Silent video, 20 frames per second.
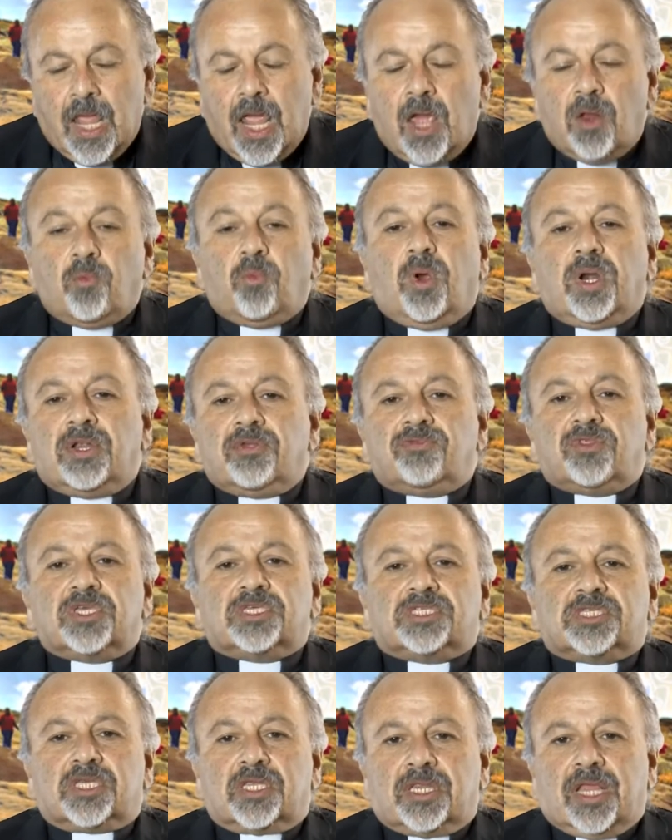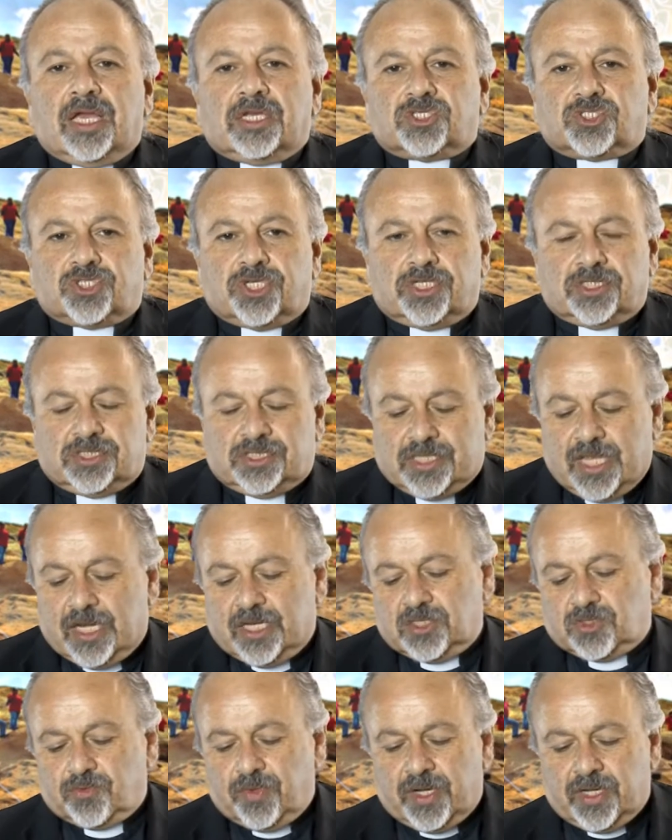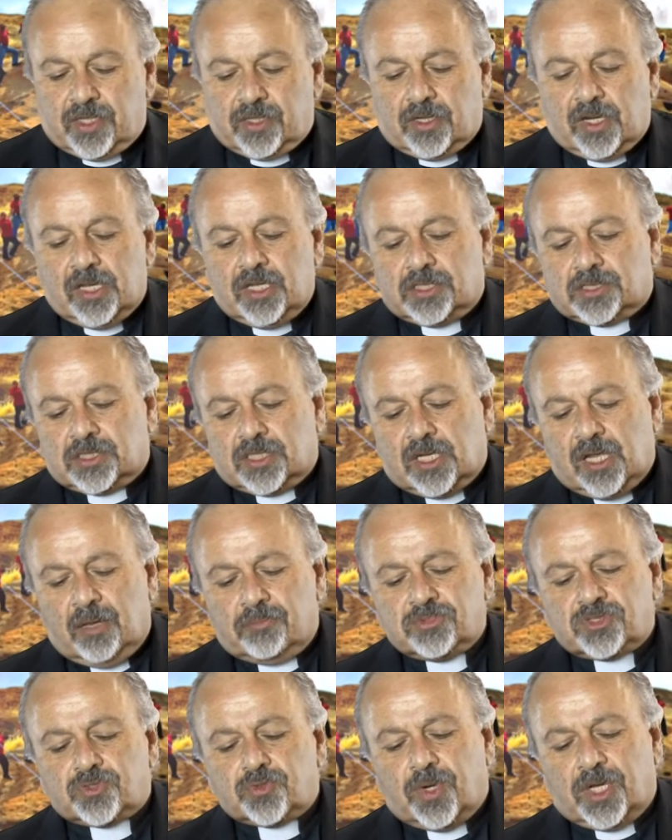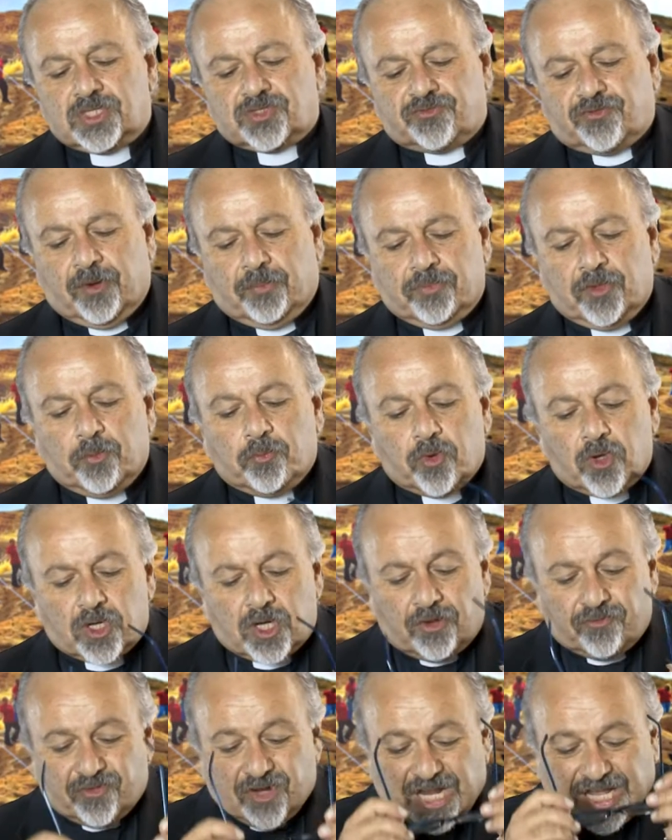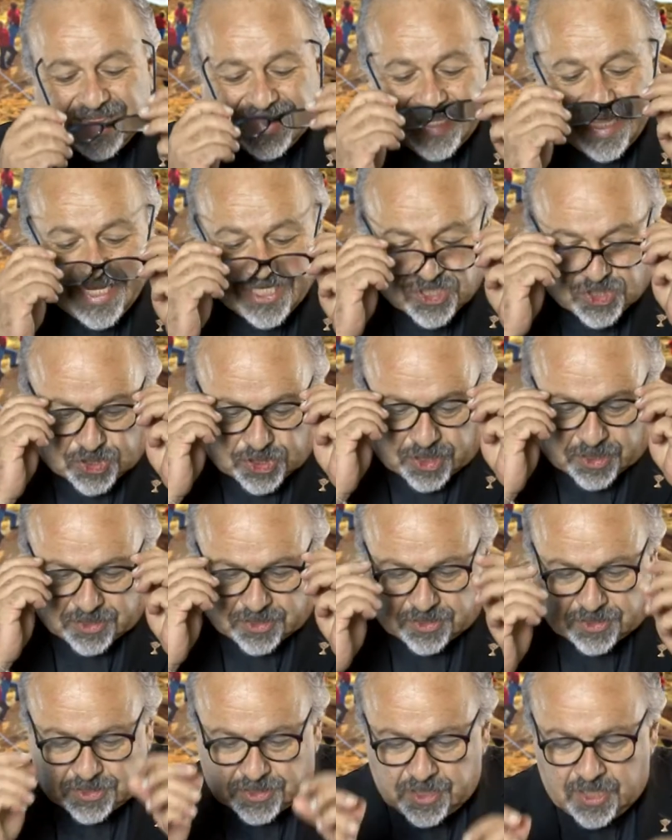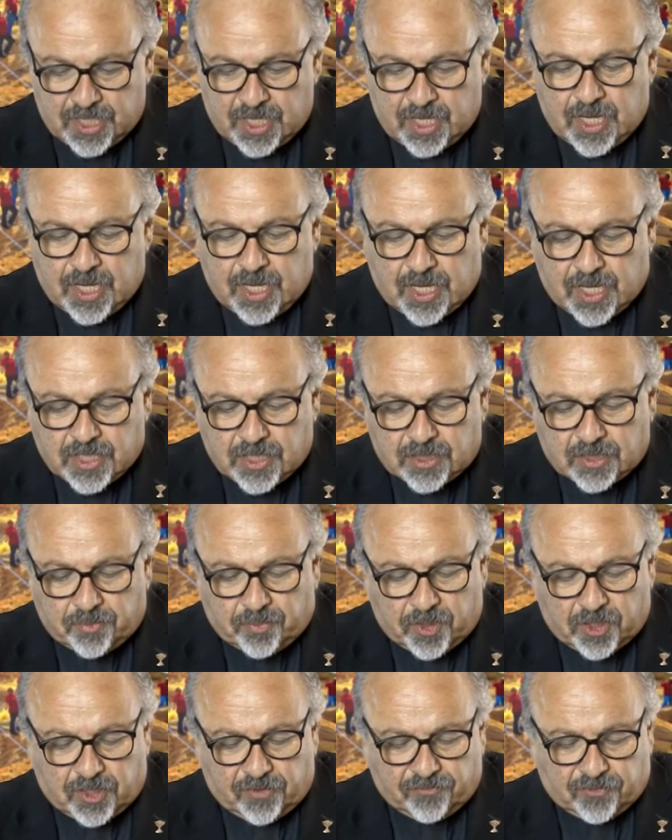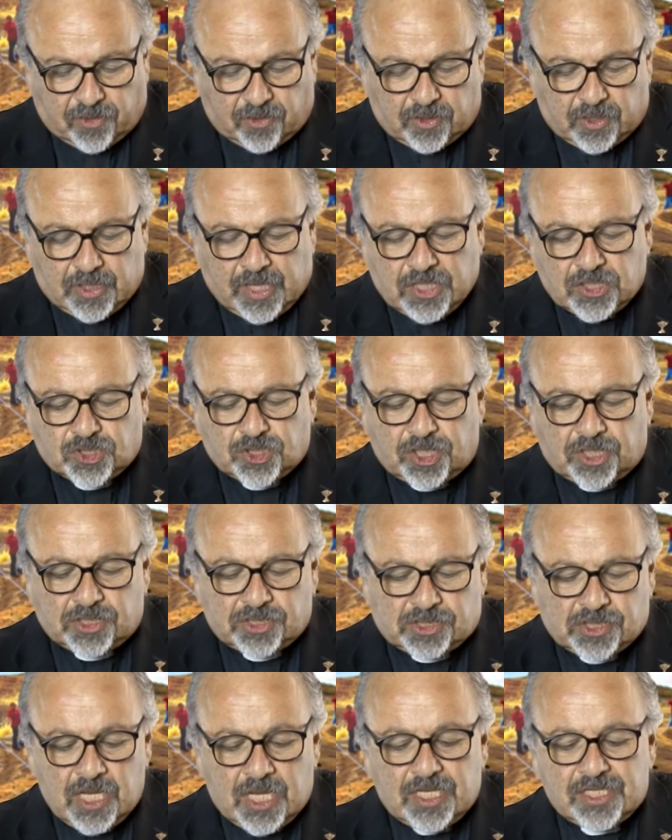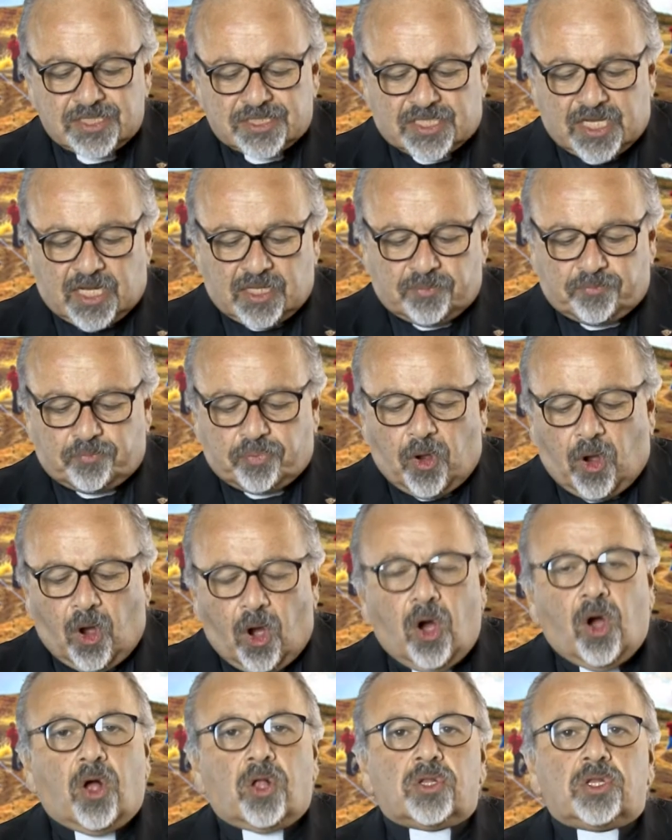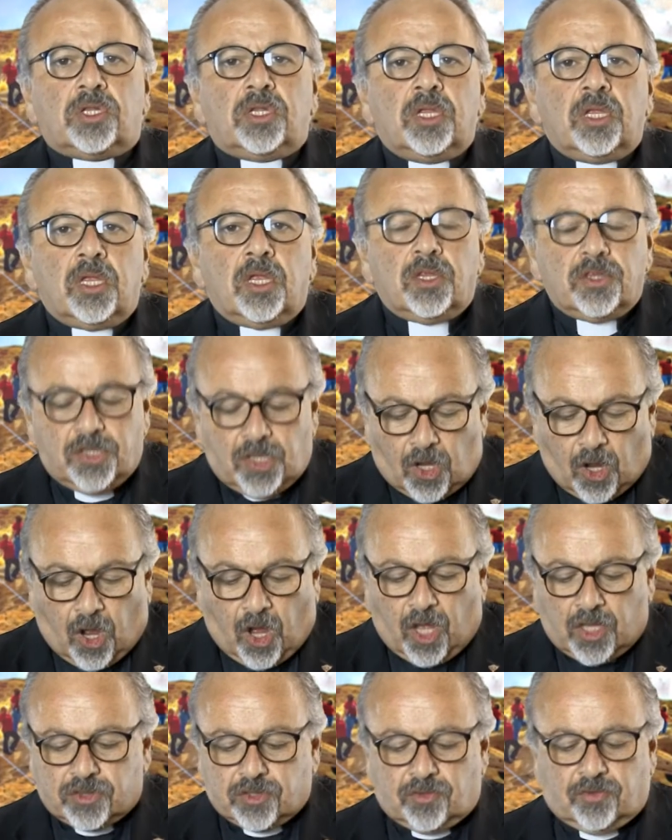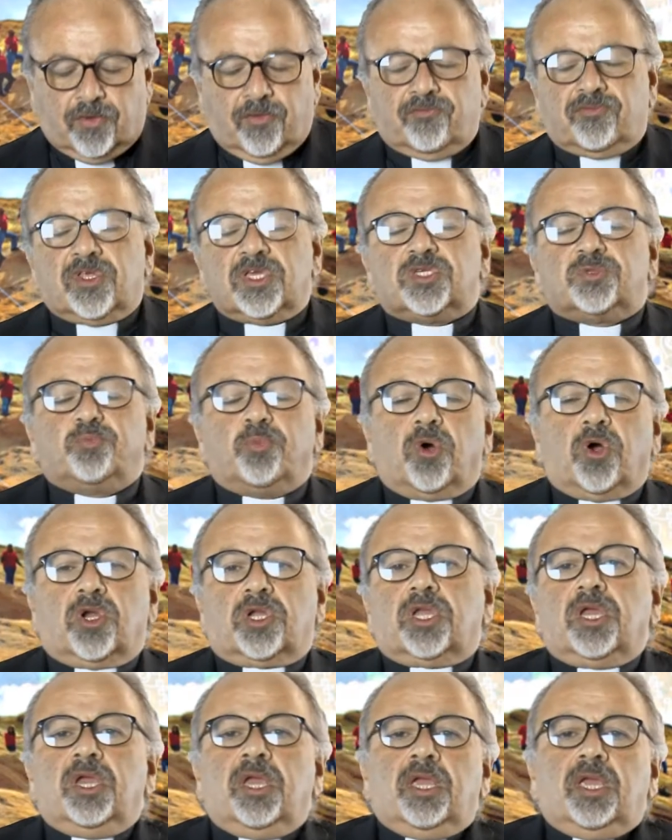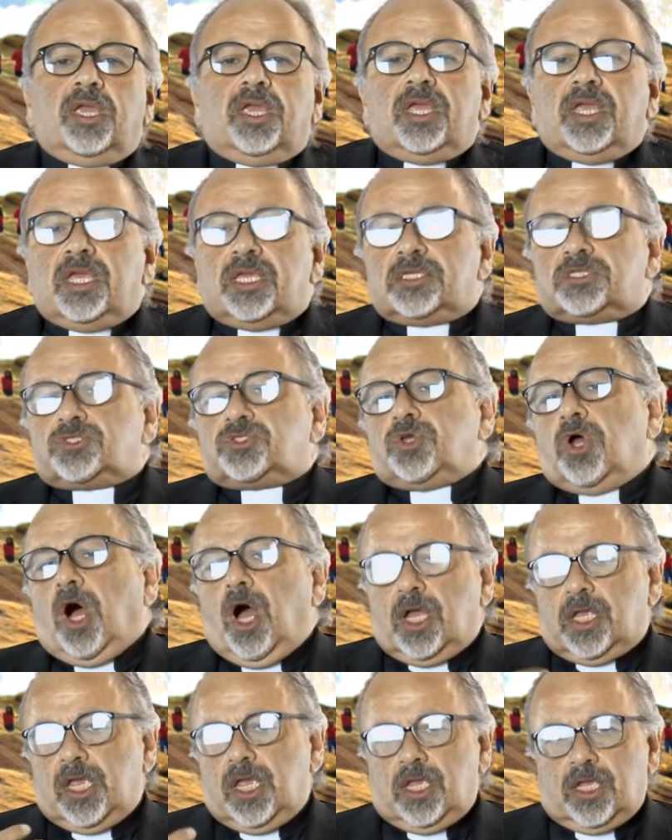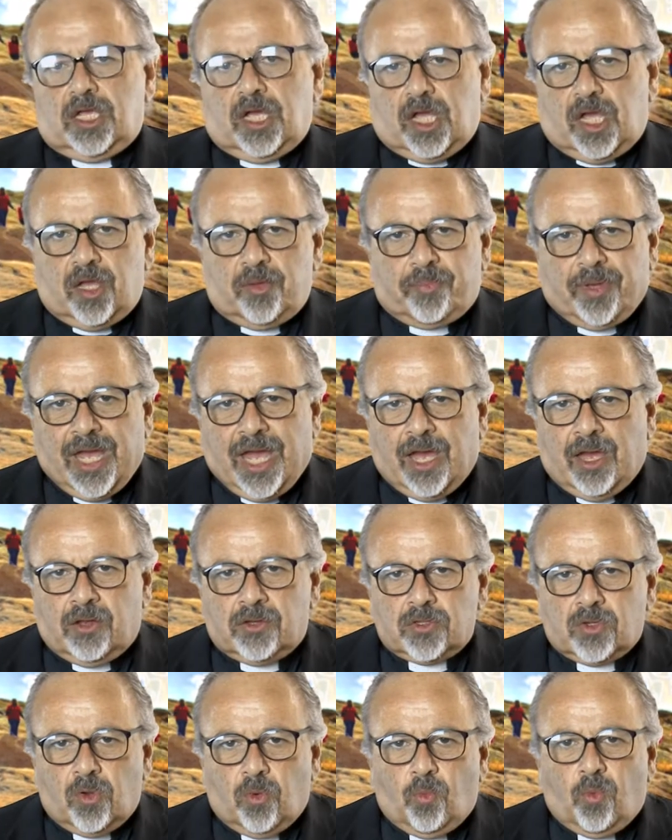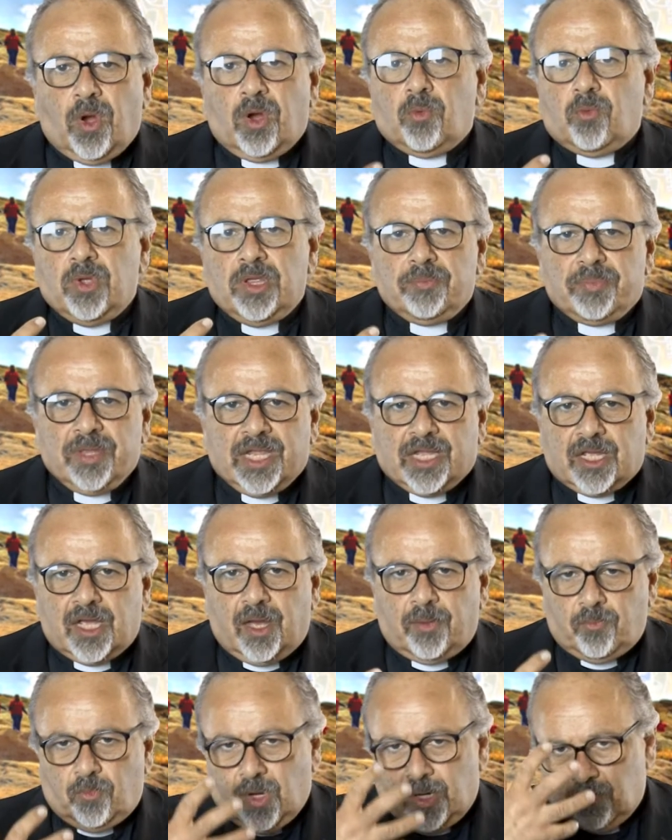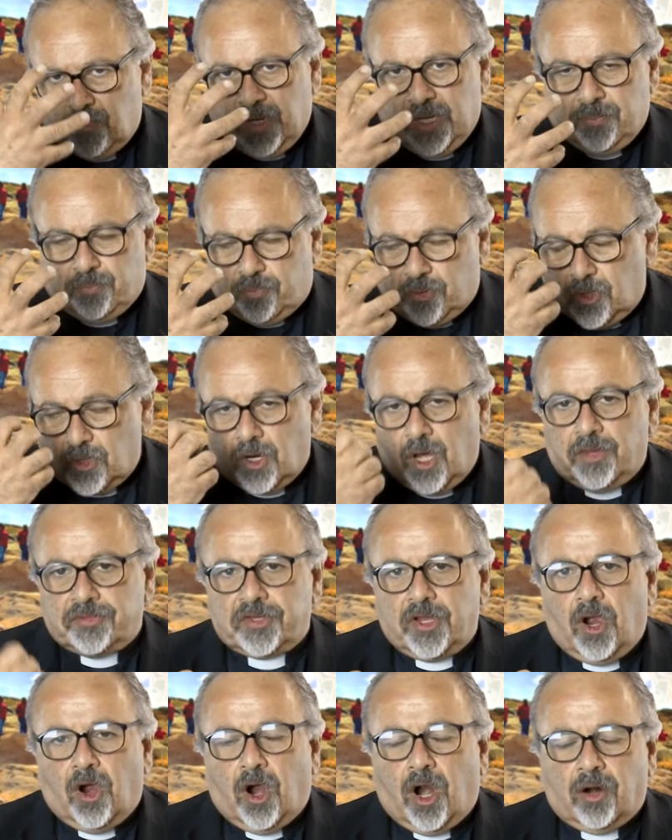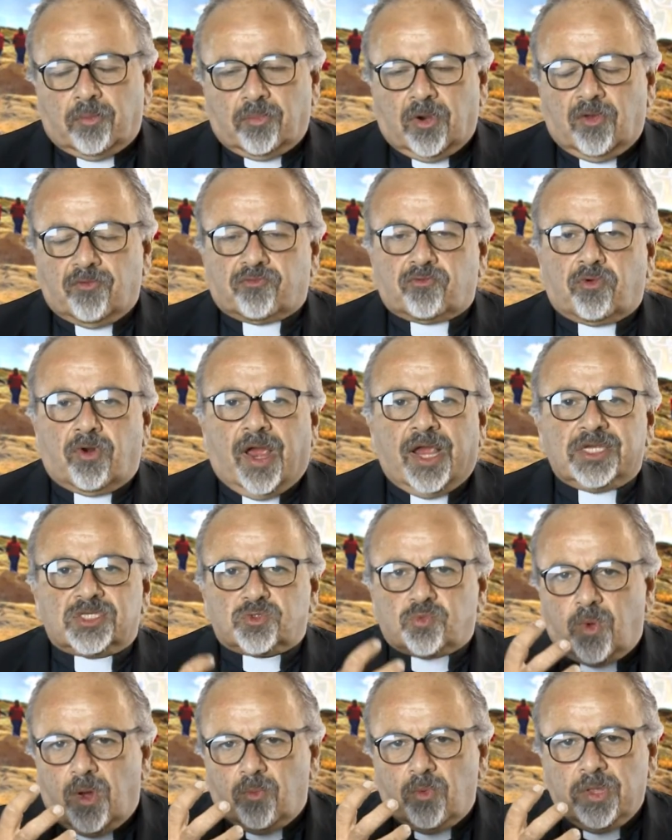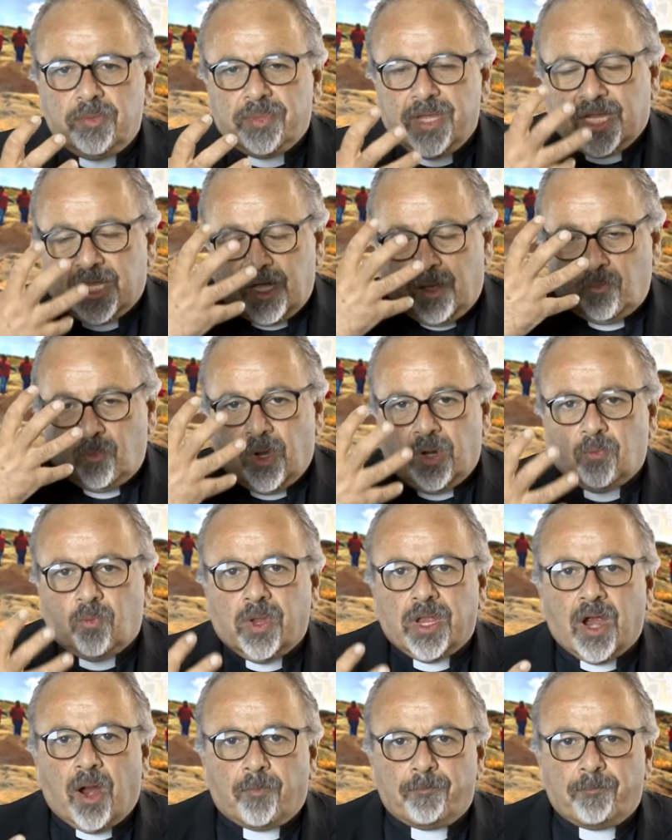And one of the selections that is written comes to us from the book of Galatians. And in the book of Galatians, St. Paul, the author of this book, is talking about what we become when we put on the armor of Christ, what we become when we are